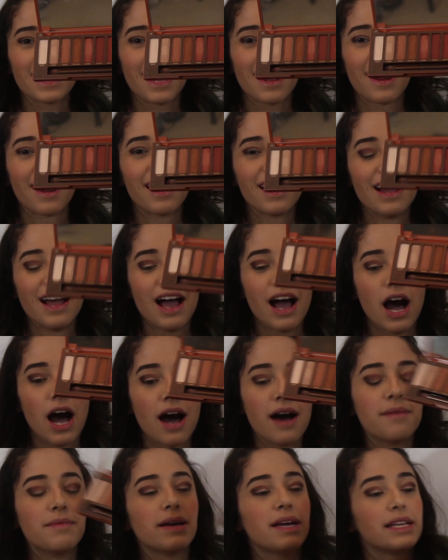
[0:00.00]
there.
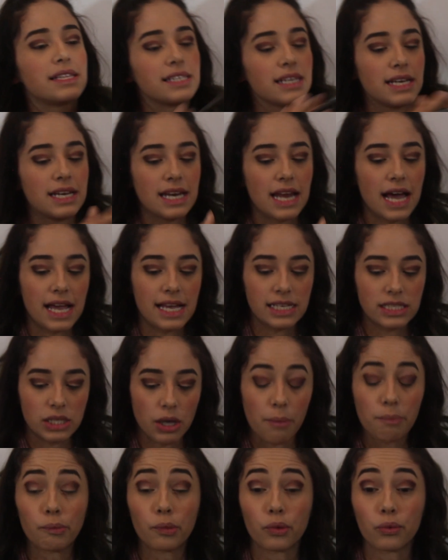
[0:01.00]
It's a
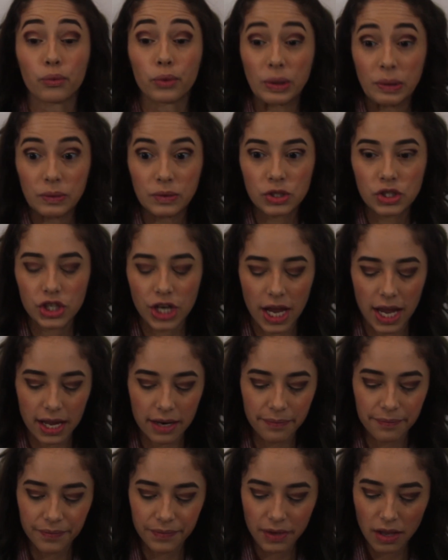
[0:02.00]
nice maroon
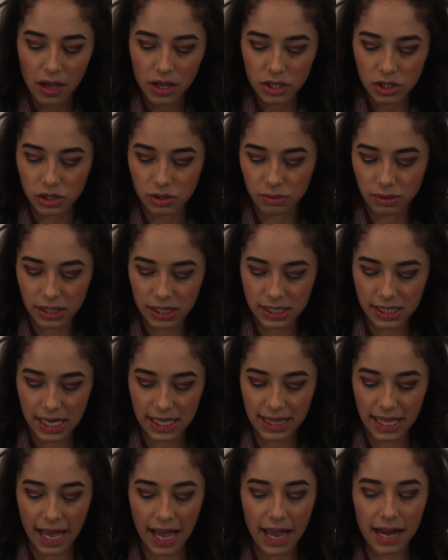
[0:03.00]
shade. So we're gonna
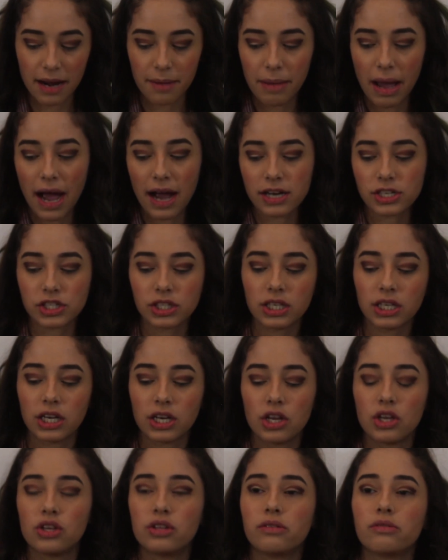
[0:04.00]
take that, and I'm actually
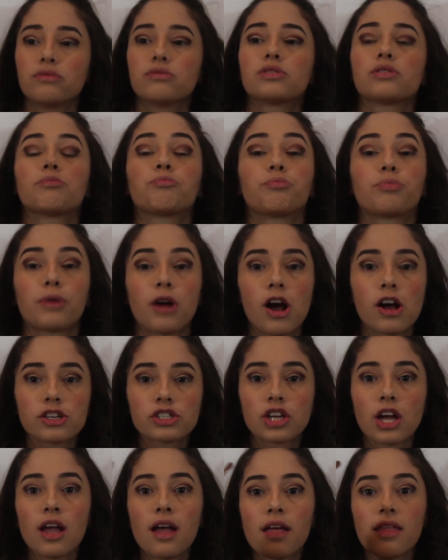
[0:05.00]
gonna use the
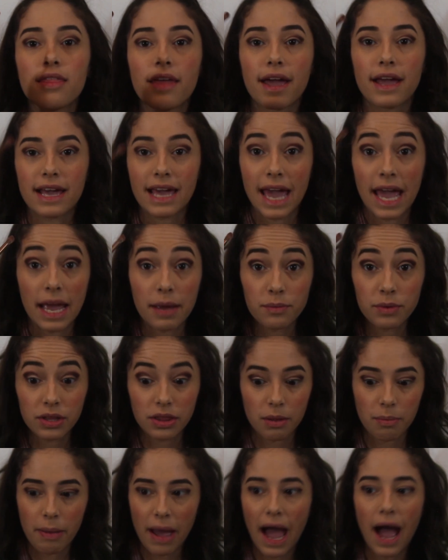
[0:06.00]
brush that came with
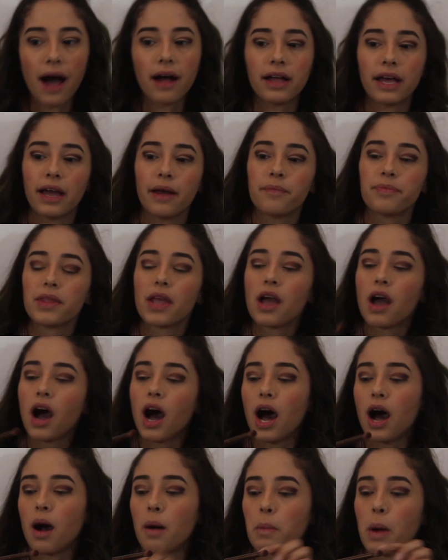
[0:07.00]
the palette.
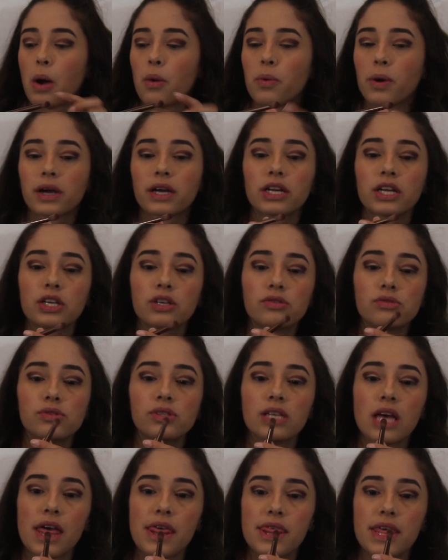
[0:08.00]
We're gonna
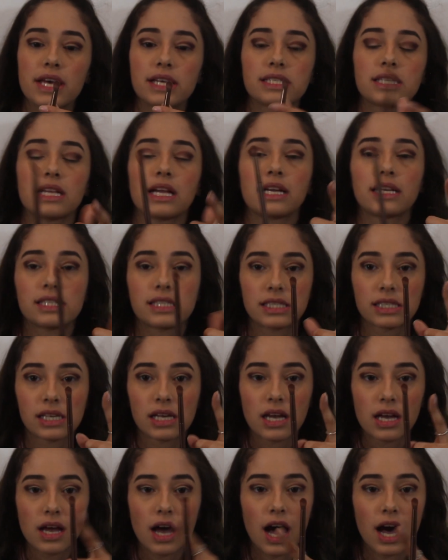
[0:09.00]
use this nice
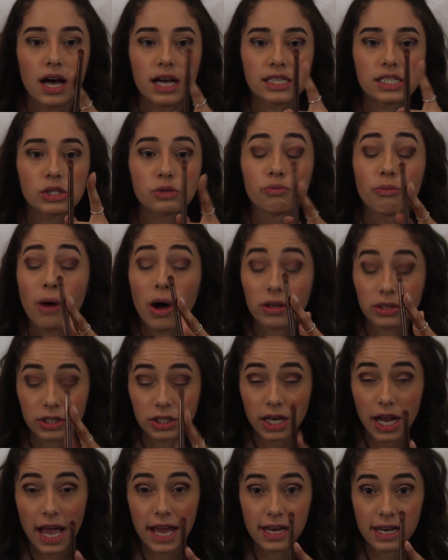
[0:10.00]

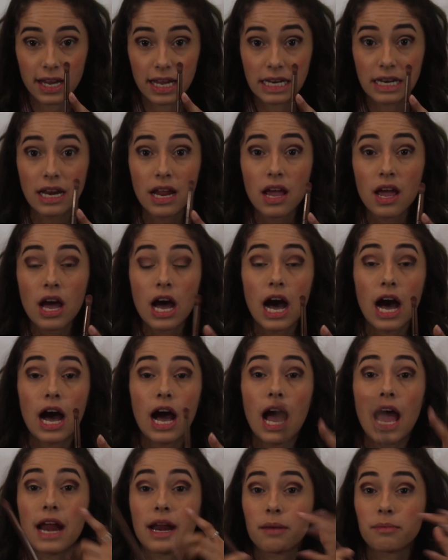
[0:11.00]
smaller ended,
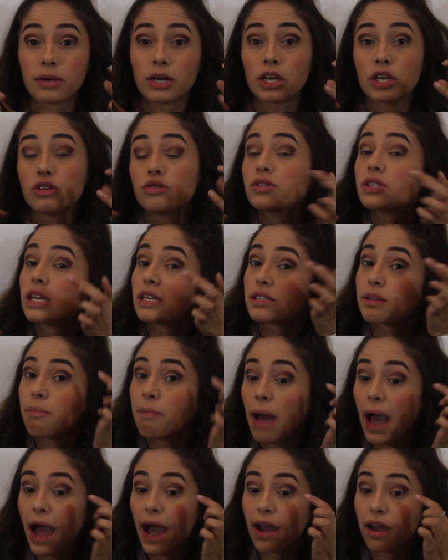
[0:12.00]
and I'm gonna use it to
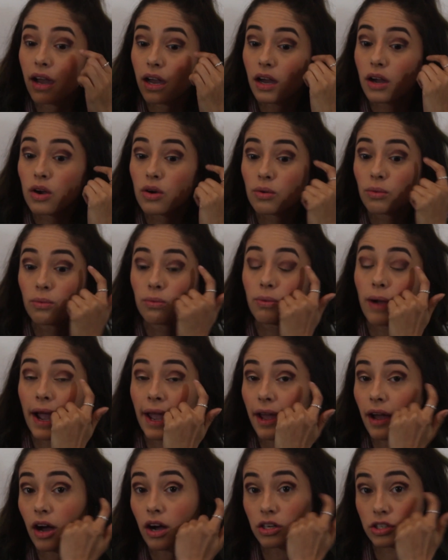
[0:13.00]
pack
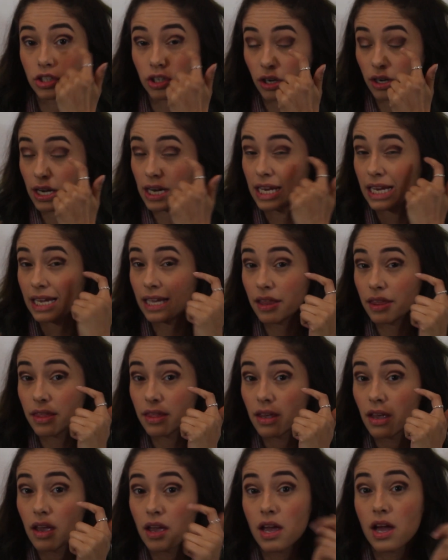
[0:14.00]
right underneath